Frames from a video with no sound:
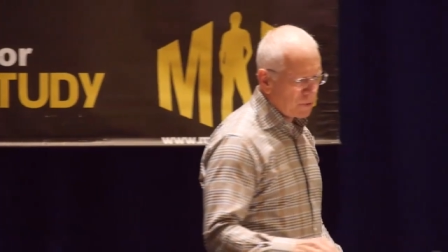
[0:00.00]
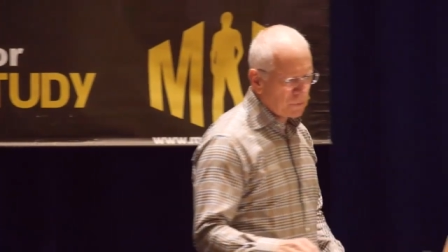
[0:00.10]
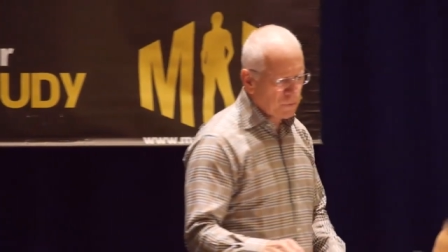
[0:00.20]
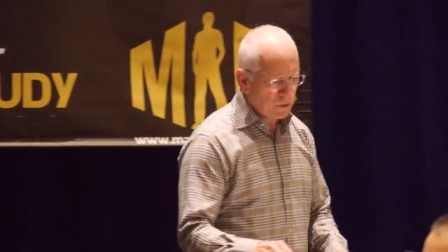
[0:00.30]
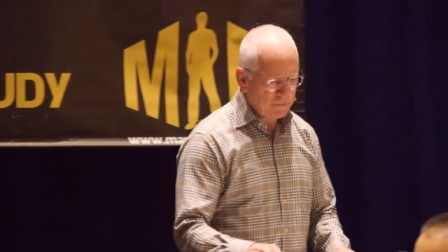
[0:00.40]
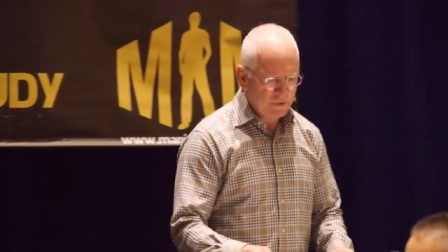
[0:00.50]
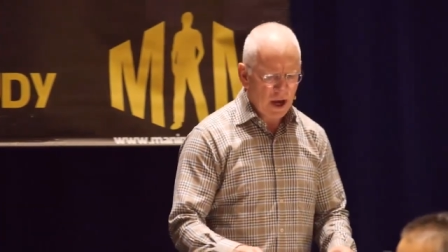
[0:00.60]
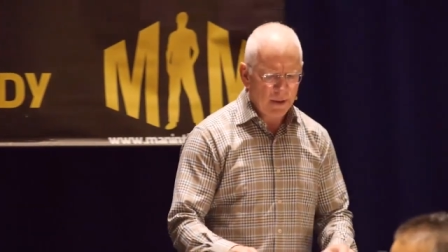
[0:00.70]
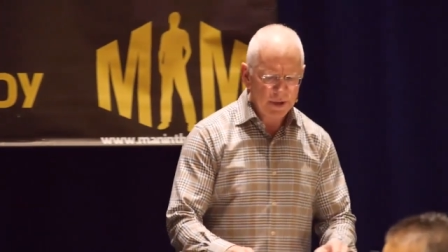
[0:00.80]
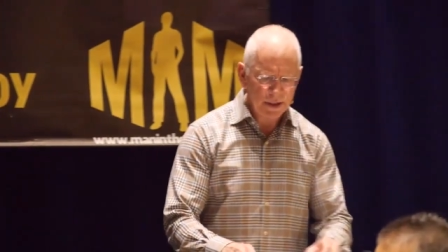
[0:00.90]
are sort of
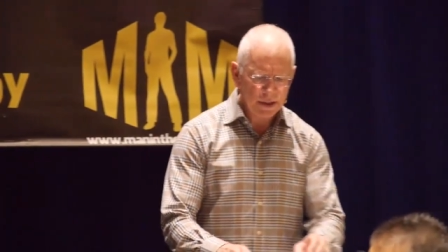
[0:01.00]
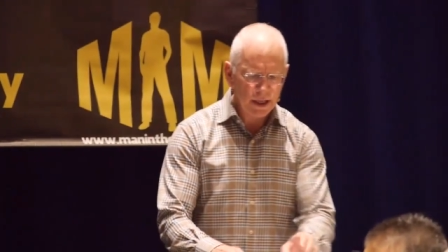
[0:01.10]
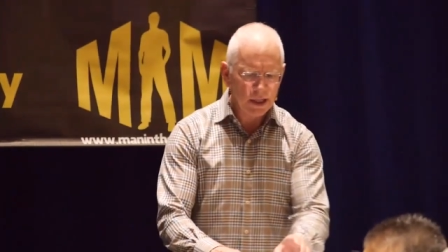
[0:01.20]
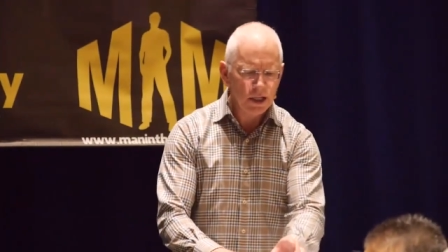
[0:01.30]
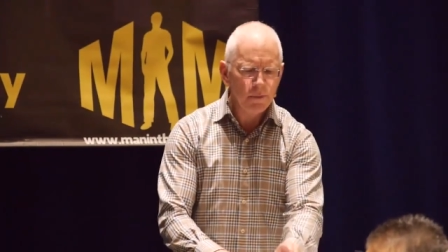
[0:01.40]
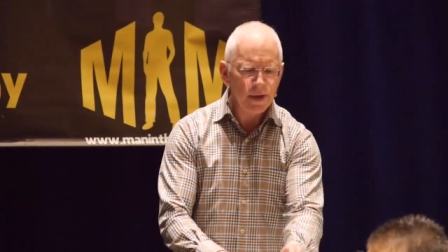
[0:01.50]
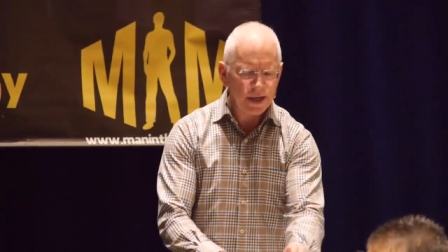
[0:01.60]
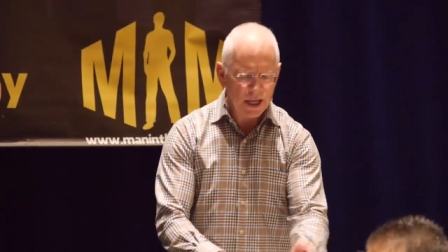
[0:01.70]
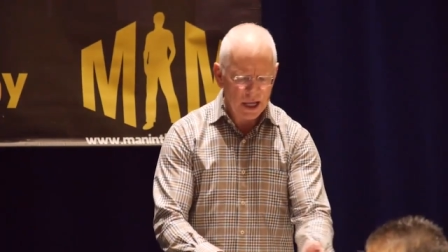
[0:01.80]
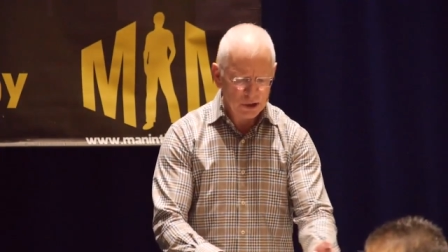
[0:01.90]
coming a little
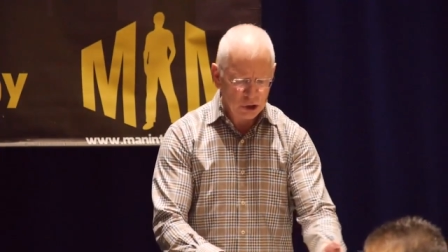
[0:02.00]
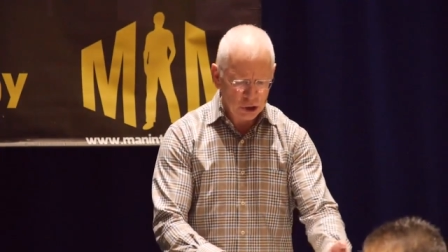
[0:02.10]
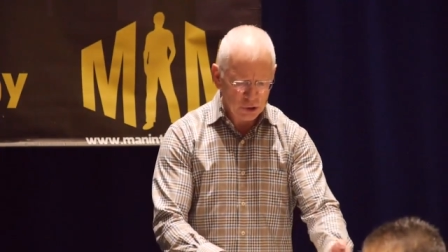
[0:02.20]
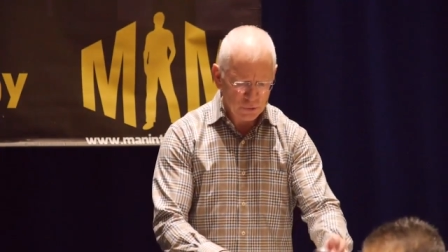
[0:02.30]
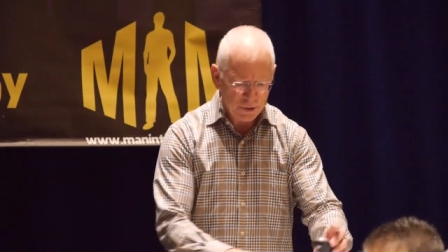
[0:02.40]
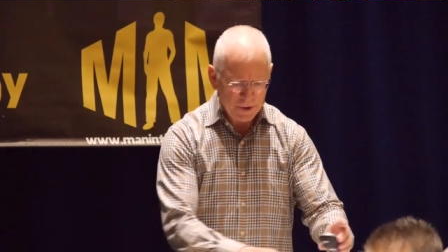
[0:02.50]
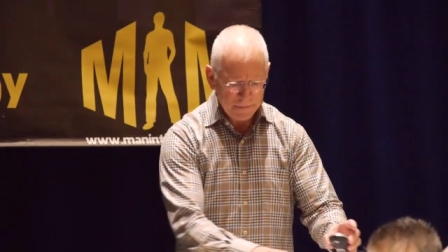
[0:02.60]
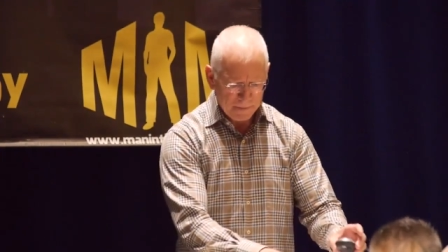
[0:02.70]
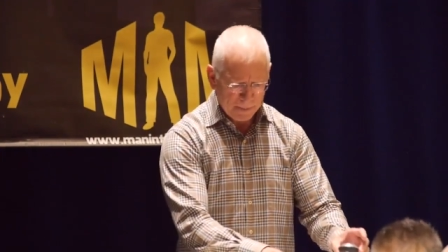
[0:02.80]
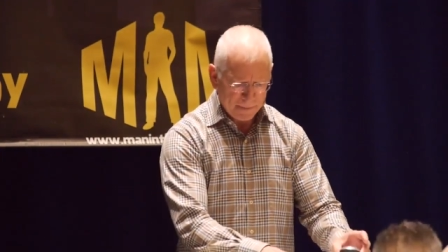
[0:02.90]
bit unglued.
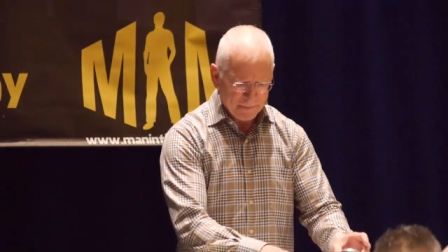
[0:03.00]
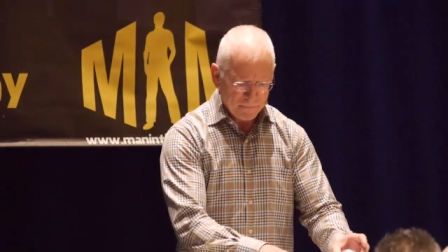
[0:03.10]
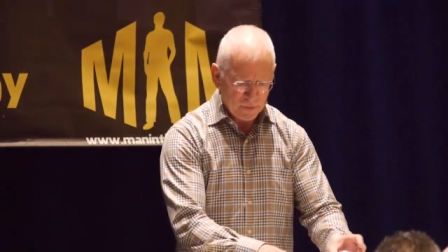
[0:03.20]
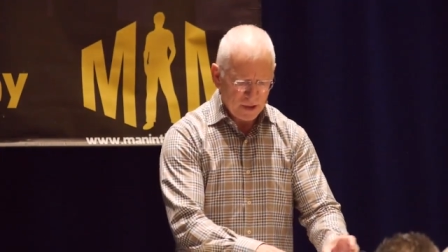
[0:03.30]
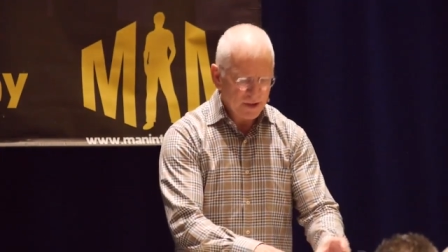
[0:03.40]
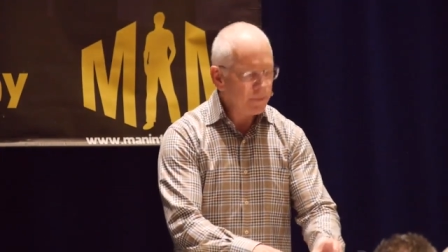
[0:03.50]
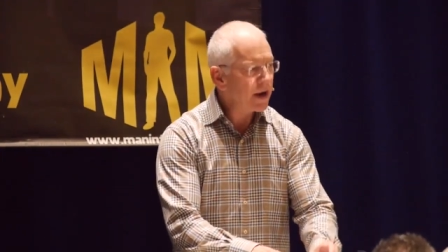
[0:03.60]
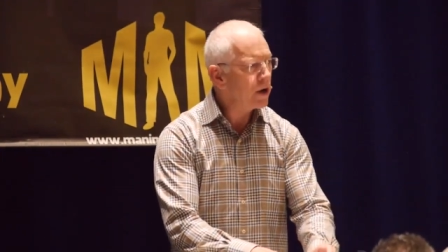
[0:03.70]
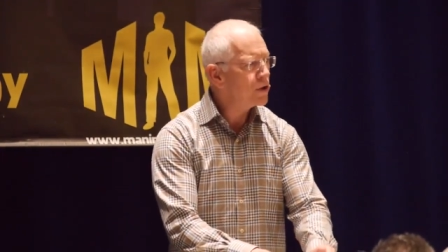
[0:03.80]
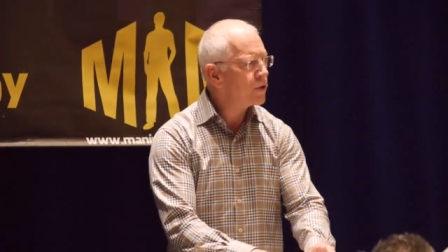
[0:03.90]
Their
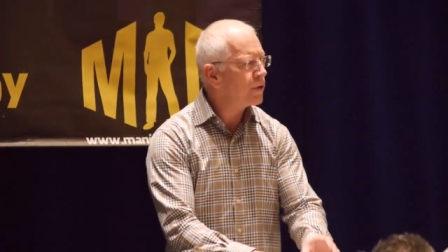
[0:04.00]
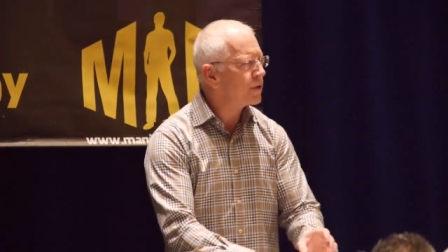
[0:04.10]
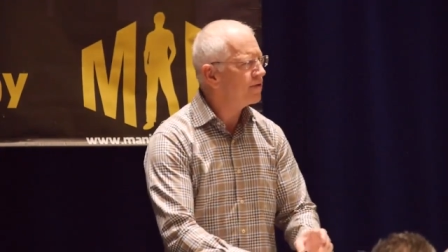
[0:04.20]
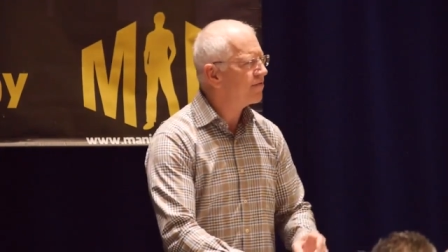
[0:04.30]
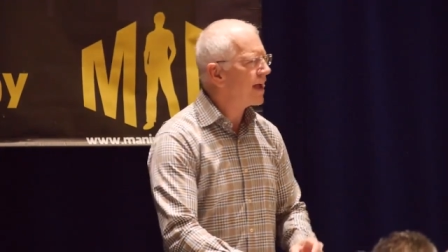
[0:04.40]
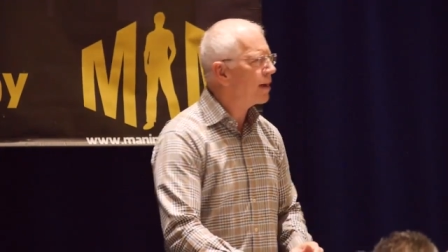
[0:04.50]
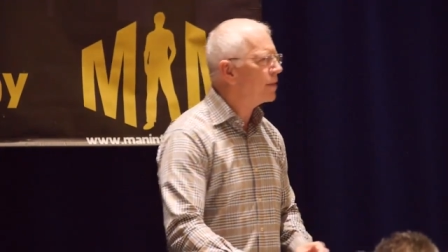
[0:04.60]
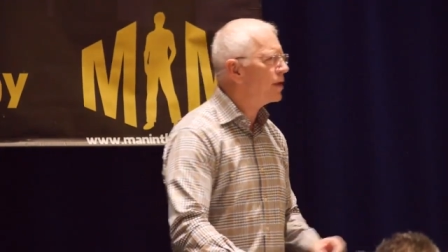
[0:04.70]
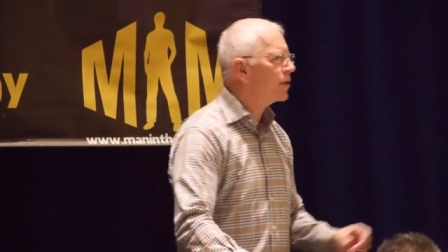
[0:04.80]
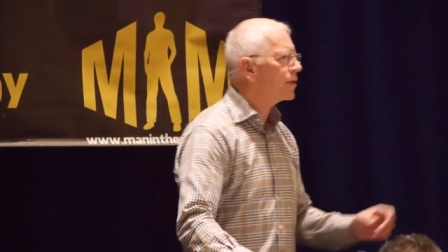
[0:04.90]
marriages and
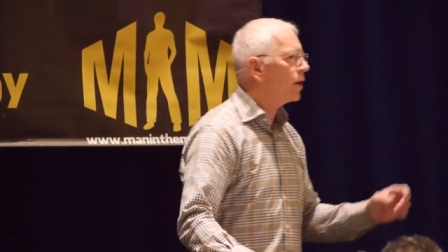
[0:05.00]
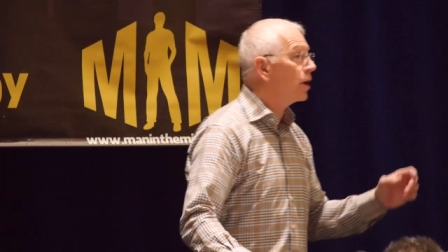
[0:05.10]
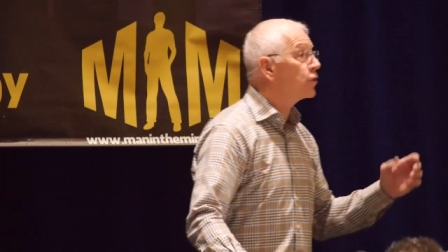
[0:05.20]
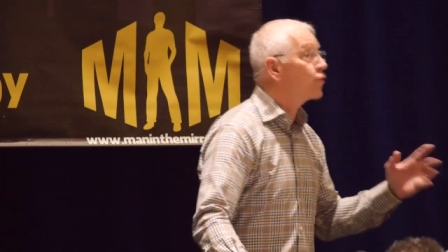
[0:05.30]
families are